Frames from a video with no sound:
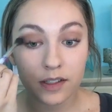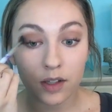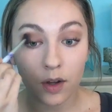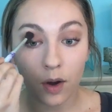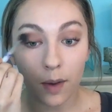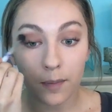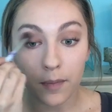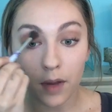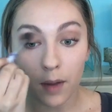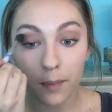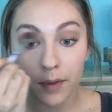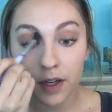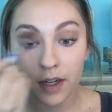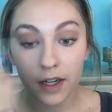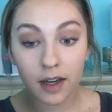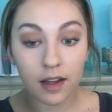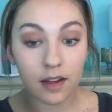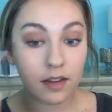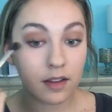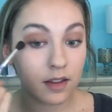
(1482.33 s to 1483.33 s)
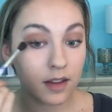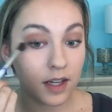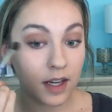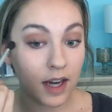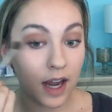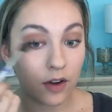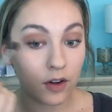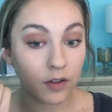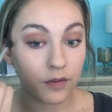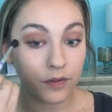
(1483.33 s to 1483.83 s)
So I'm not putting it in the
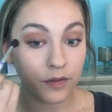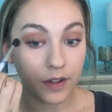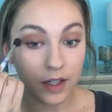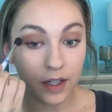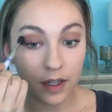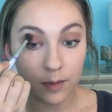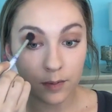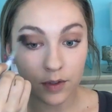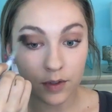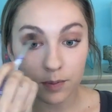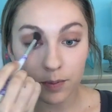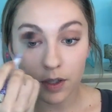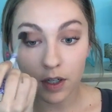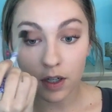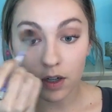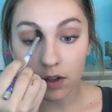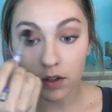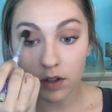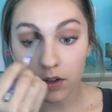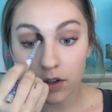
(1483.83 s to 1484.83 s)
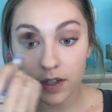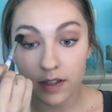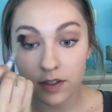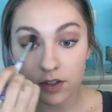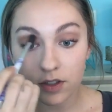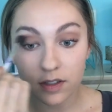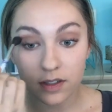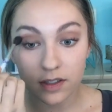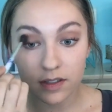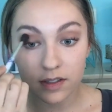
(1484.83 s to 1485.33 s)
outer V, I'm just putting it on the crease
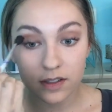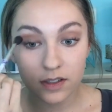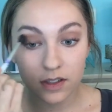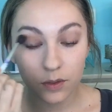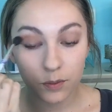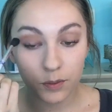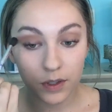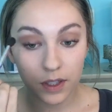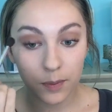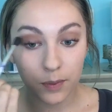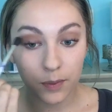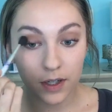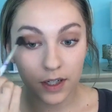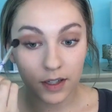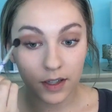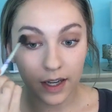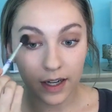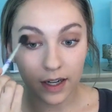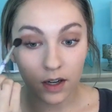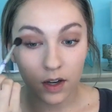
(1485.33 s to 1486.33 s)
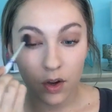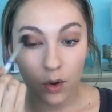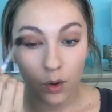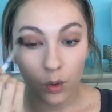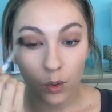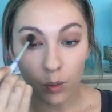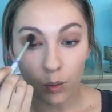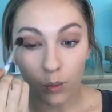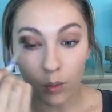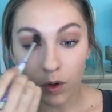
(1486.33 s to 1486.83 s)
just because it's a really pretty like
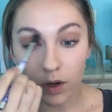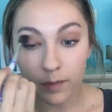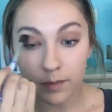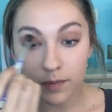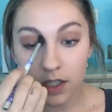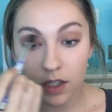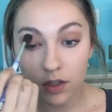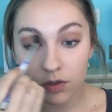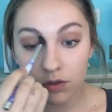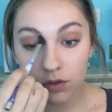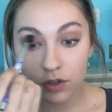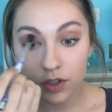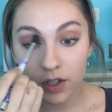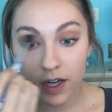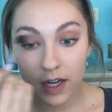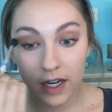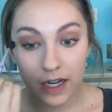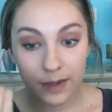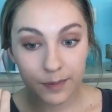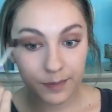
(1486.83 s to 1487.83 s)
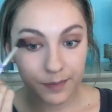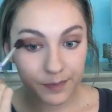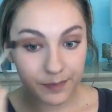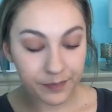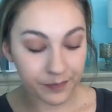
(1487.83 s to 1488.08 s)
warm tone shade,